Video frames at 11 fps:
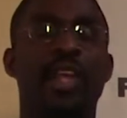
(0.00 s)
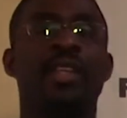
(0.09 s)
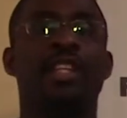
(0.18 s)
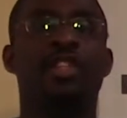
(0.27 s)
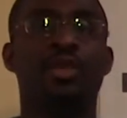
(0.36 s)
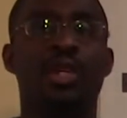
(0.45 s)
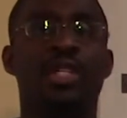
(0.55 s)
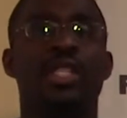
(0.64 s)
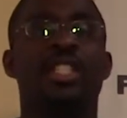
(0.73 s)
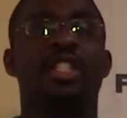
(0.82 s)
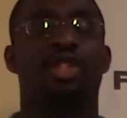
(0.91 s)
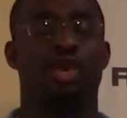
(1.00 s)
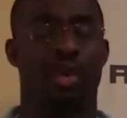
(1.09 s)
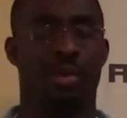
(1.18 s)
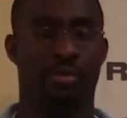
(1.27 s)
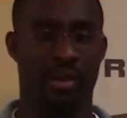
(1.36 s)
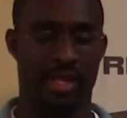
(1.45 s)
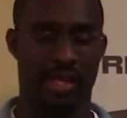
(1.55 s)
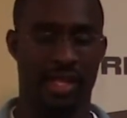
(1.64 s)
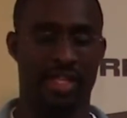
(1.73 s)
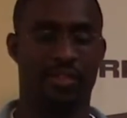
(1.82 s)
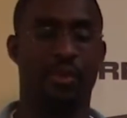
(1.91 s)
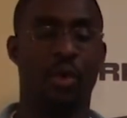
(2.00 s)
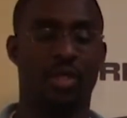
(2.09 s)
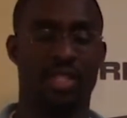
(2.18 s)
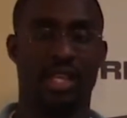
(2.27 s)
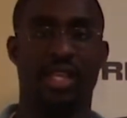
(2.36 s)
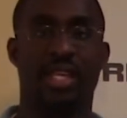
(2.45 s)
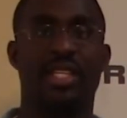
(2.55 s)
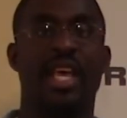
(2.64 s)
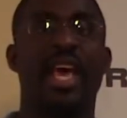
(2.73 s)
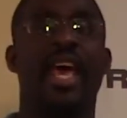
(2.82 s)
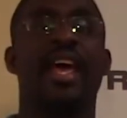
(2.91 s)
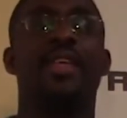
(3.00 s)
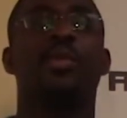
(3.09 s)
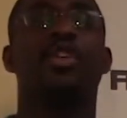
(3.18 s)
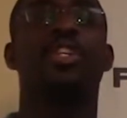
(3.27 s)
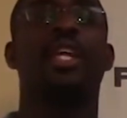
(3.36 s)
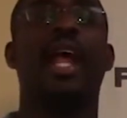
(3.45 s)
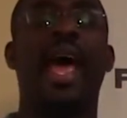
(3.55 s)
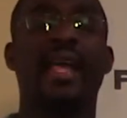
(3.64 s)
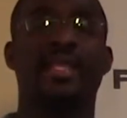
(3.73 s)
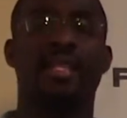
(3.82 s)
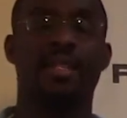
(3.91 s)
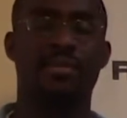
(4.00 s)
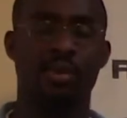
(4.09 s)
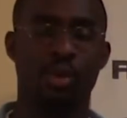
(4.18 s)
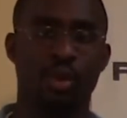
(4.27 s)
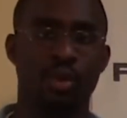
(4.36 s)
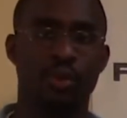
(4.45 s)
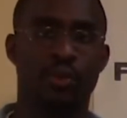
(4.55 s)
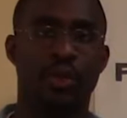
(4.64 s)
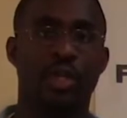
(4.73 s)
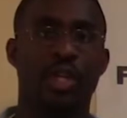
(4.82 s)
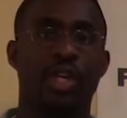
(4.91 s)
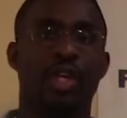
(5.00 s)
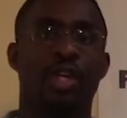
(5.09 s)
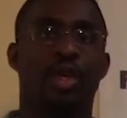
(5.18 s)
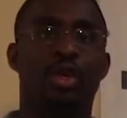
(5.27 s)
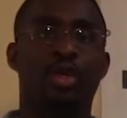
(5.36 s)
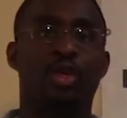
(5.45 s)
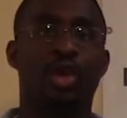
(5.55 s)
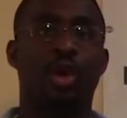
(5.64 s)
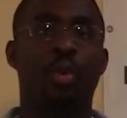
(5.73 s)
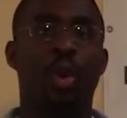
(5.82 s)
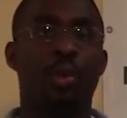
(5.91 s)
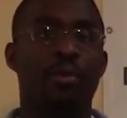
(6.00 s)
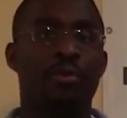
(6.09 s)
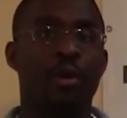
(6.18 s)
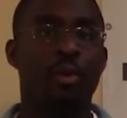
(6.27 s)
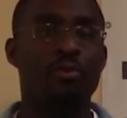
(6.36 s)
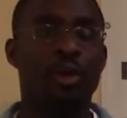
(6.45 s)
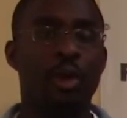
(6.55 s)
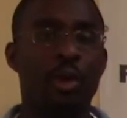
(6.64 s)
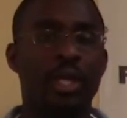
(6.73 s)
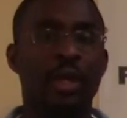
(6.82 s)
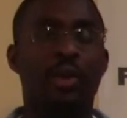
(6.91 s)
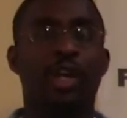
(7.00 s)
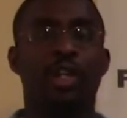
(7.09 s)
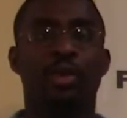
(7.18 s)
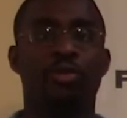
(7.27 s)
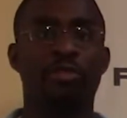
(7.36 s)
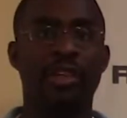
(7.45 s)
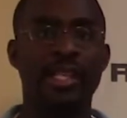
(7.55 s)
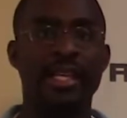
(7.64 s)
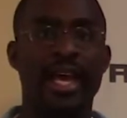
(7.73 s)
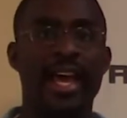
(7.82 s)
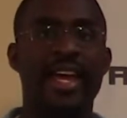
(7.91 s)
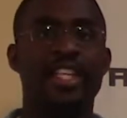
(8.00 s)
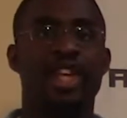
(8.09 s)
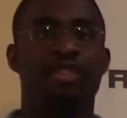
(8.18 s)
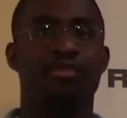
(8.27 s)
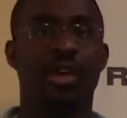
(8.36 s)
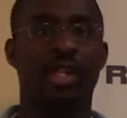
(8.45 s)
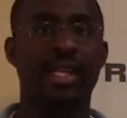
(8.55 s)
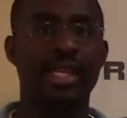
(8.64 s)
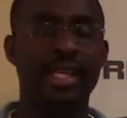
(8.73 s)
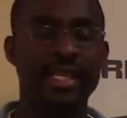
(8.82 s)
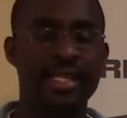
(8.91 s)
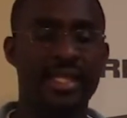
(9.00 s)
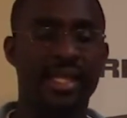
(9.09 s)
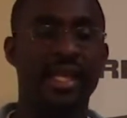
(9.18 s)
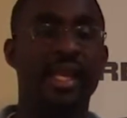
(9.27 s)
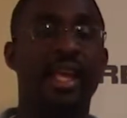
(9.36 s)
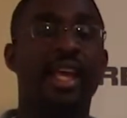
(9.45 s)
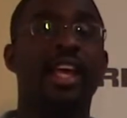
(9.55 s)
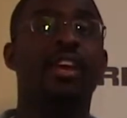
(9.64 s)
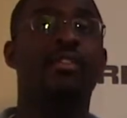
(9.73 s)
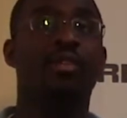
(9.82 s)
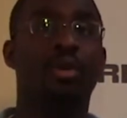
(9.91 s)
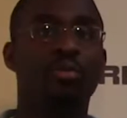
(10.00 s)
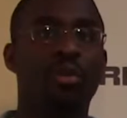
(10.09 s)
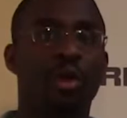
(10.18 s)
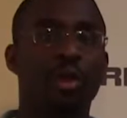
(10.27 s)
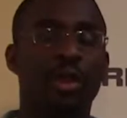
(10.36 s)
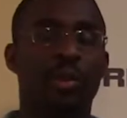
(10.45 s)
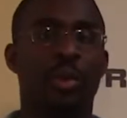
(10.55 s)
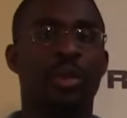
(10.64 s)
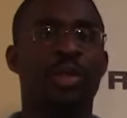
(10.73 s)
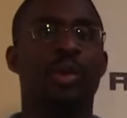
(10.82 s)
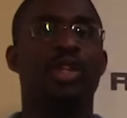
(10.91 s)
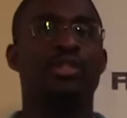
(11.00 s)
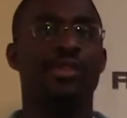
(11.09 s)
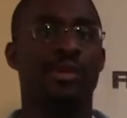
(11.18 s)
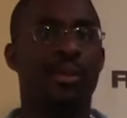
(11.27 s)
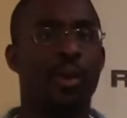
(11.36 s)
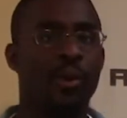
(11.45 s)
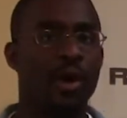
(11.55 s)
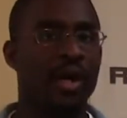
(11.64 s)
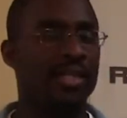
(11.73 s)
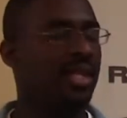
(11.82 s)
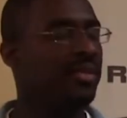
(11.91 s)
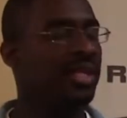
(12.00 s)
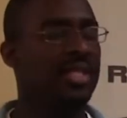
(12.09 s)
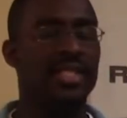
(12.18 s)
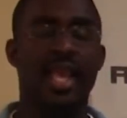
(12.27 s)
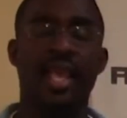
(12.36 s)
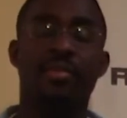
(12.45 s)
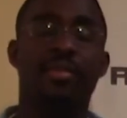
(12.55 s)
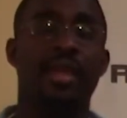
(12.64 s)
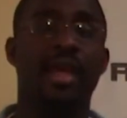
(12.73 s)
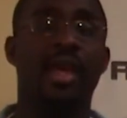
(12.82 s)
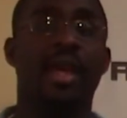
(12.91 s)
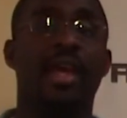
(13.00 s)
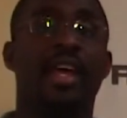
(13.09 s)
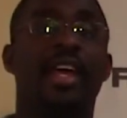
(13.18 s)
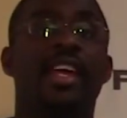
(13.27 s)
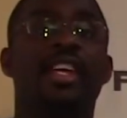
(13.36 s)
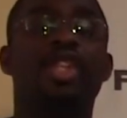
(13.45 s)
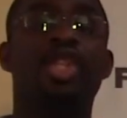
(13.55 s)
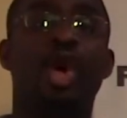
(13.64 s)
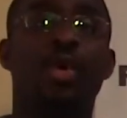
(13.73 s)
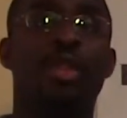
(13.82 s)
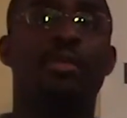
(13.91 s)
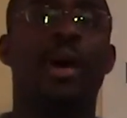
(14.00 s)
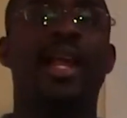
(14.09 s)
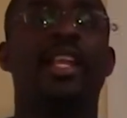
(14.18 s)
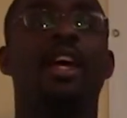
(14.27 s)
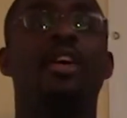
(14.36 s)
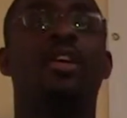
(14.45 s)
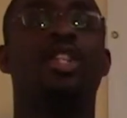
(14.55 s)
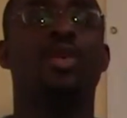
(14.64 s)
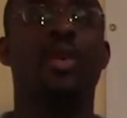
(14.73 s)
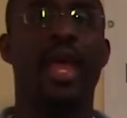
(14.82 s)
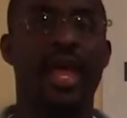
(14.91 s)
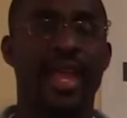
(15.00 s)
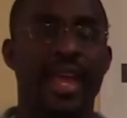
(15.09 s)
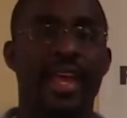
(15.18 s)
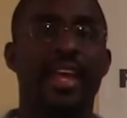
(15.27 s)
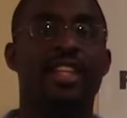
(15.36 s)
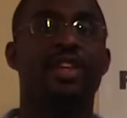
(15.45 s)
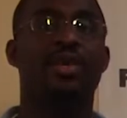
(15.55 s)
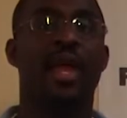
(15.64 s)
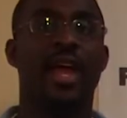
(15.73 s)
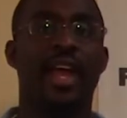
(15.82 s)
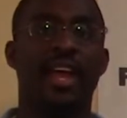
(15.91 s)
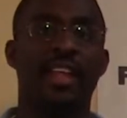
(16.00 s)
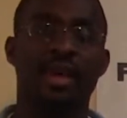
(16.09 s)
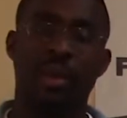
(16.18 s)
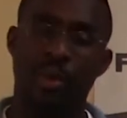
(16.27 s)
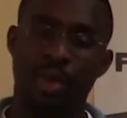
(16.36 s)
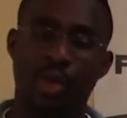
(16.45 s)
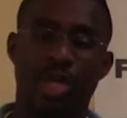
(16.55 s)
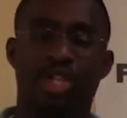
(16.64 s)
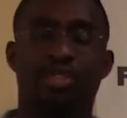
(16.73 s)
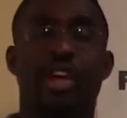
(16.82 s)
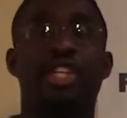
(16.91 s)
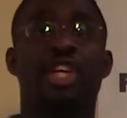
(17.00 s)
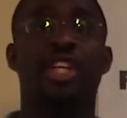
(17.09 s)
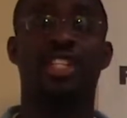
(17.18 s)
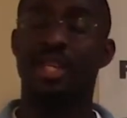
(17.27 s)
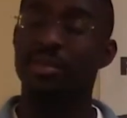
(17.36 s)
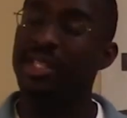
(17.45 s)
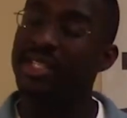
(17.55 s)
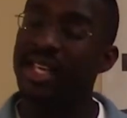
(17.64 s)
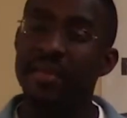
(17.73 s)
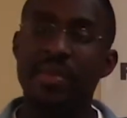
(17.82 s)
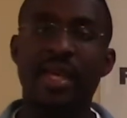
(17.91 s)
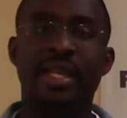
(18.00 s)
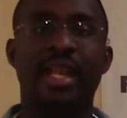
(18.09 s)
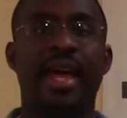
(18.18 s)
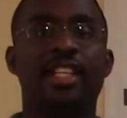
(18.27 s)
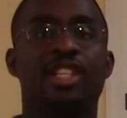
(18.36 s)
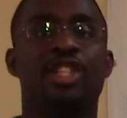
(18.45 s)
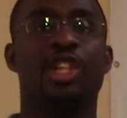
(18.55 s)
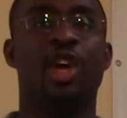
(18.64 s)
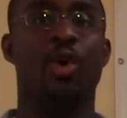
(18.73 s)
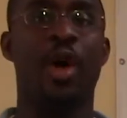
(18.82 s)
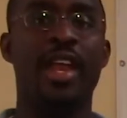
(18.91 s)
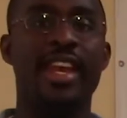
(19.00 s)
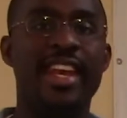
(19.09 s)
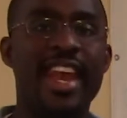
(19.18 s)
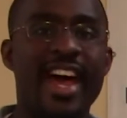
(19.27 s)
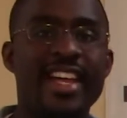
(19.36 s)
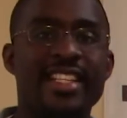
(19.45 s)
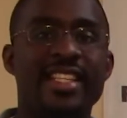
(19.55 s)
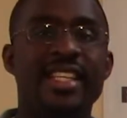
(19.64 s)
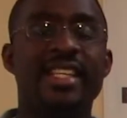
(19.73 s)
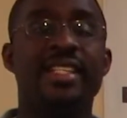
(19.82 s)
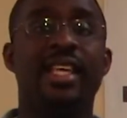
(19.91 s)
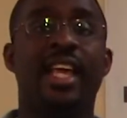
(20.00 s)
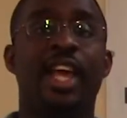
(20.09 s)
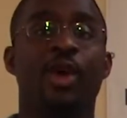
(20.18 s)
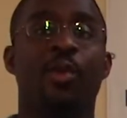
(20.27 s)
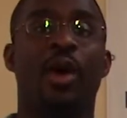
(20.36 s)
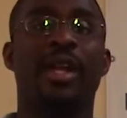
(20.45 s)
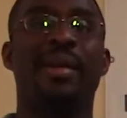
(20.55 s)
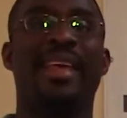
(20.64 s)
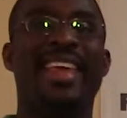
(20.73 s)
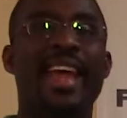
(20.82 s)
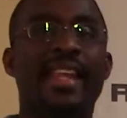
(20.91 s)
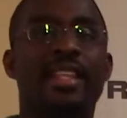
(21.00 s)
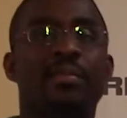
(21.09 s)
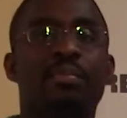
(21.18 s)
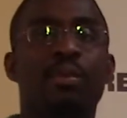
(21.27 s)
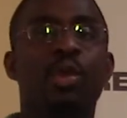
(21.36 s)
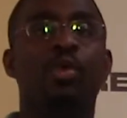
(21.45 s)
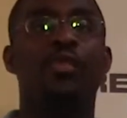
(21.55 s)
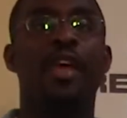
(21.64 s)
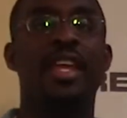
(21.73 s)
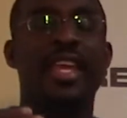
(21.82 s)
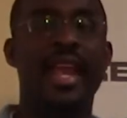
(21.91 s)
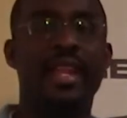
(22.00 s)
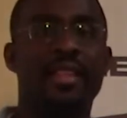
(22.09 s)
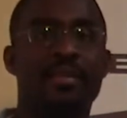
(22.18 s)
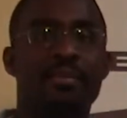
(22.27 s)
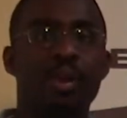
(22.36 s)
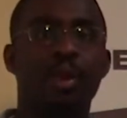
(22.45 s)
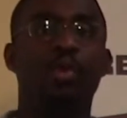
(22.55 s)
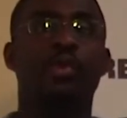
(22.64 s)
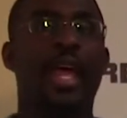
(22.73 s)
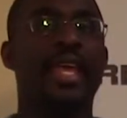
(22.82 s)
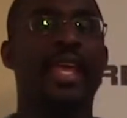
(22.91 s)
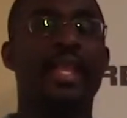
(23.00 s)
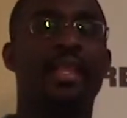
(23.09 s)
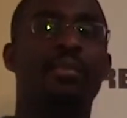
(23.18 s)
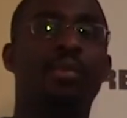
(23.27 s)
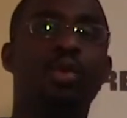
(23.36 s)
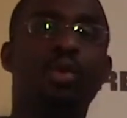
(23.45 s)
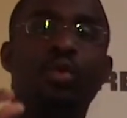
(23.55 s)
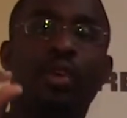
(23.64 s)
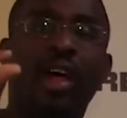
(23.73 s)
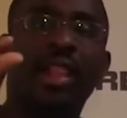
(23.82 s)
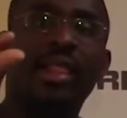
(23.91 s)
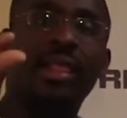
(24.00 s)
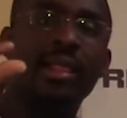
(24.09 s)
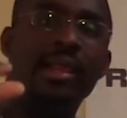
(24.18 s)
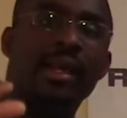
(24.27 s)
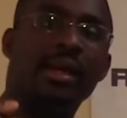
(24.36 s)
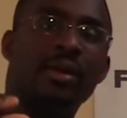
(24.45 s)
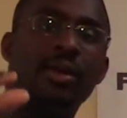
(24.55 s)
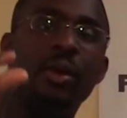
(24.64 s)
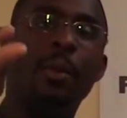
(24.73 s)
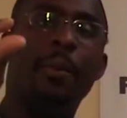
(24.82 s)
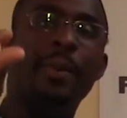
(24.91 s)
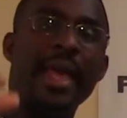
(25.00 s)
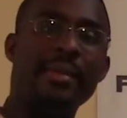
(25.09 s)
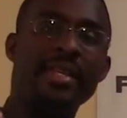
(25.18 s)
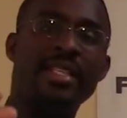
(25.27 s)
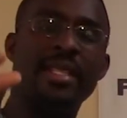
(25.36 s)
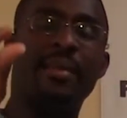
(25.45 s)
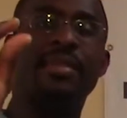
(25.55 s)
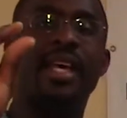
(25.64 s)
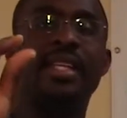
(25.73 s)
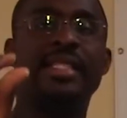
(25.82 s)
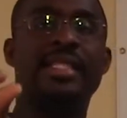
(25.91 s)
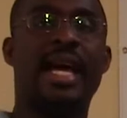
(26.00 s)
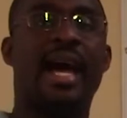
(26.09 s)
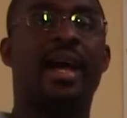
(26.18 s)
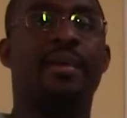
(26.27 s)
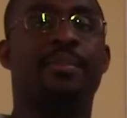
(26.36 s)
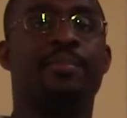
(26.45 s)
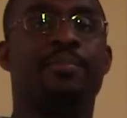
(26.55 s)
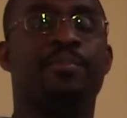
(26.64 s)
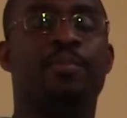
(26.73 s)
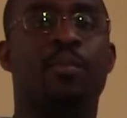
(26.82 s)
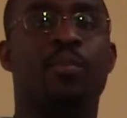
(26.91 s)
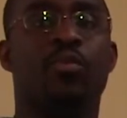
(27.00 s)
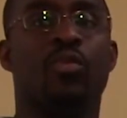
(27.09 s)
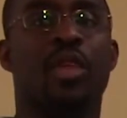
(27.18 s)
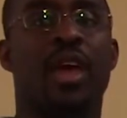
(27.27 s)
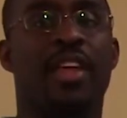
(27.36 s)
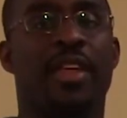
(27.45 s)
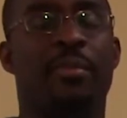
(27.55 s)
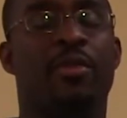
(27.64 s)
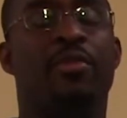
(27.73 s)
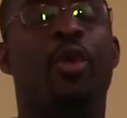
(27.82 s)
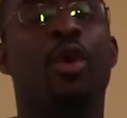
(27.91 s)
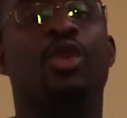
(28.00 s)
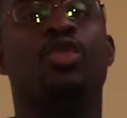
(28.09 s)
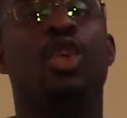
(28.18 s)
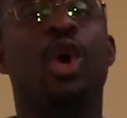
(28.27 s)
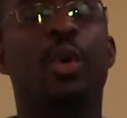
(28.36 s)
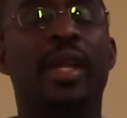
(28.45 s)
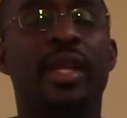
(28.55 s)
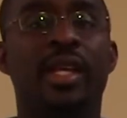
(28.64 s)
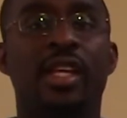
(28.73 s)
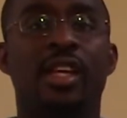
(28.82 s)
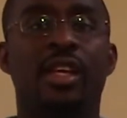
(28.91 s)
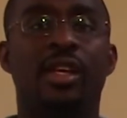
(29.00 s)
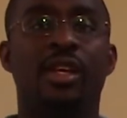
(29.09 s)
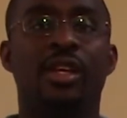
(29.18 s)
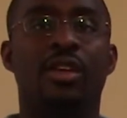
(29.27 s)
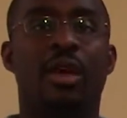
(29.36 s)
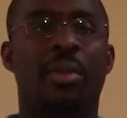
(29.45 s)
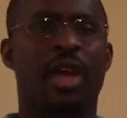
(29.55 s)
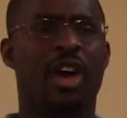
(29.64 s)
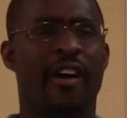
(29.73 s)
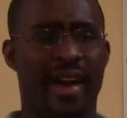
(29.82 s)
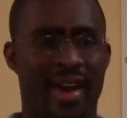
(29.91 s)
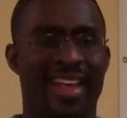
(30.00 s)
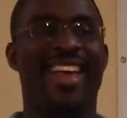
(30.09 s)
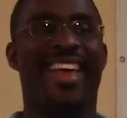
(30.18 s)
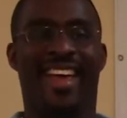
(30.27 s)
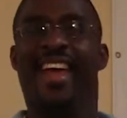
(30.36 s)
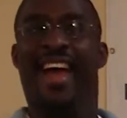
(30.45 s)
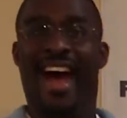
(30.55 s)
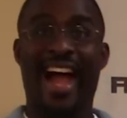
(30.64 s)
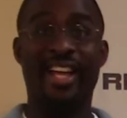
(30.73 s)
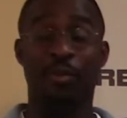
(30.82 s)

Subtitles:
Let's do this. Let's just do our breathing. Let's focus on this. And then we're just going to ask it to move. So when we're foam rolling, we're going to do it really nice, really easy. Foam roll. Then when we do our trigger point work, it's going to be the same thing, showing the body, no, it's okay. It's okay. Then when we do our stretching, it's going to be the same thing, nice and slow, nice and easy. We're going to get it to move, get it to move, get it to move, little baby steps at a time. And then before you know it, you're gonna be like, all right, I